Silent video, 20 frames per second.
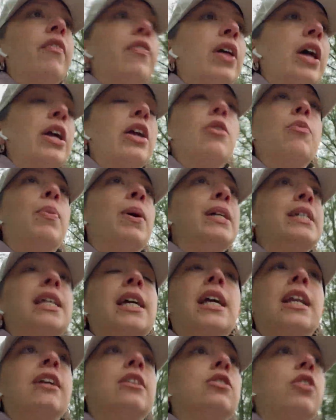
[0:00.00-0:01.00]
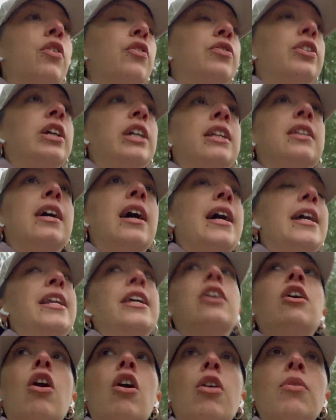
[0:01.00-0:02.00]
Like, you basically don't eat any
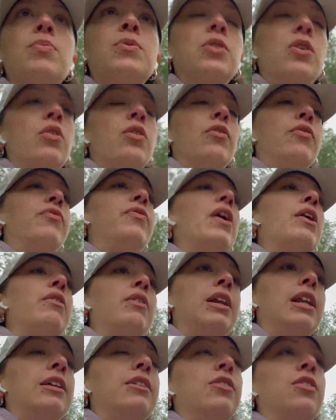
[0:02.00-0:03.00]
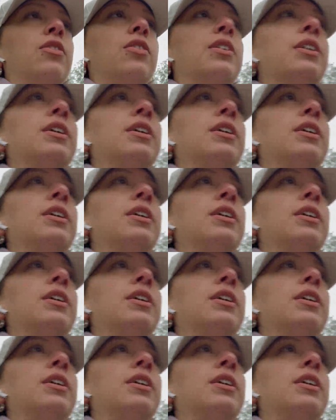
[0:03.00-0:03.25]
carbs or very little.